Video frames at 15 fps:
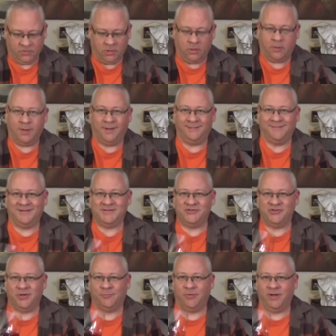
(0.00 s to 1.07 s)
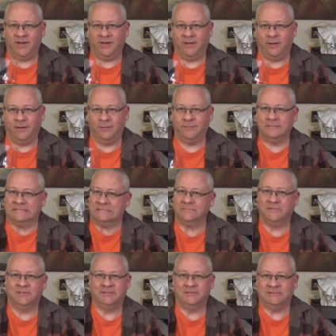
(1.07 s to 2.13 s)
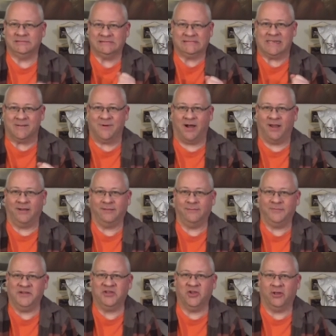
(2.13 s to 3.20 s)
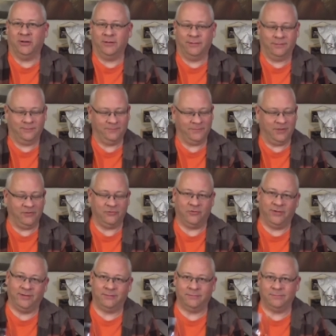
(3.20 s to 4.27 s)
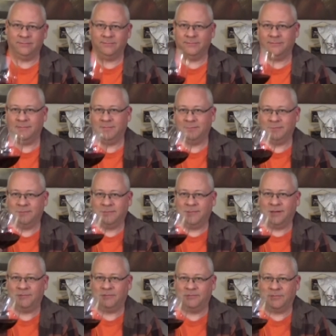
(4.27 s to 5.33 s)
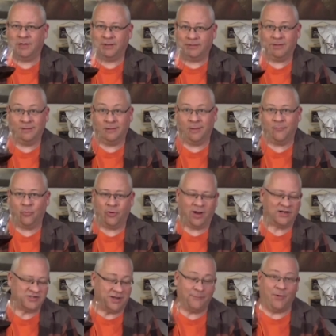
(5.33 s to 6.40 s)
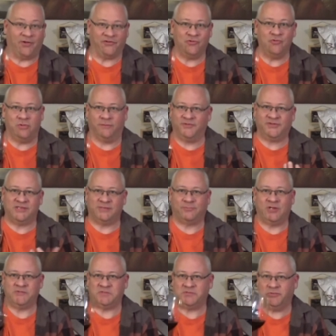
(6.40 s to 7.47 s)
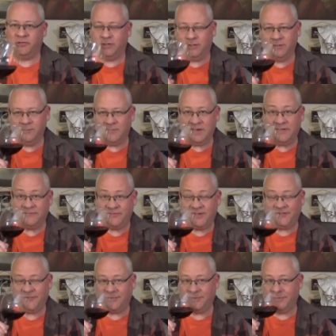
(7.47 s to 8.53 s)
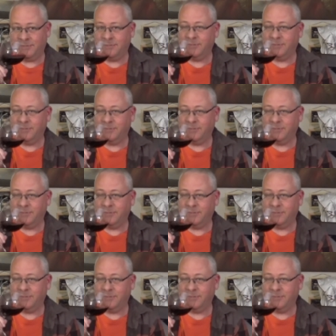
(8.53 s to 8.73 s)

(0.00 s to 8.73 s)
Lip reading: Alright, let's jump right in here. Come on, be good. I'll go get a lot more. Actually, I bought two of them just because the price was so good, but I haven't tasted it yet.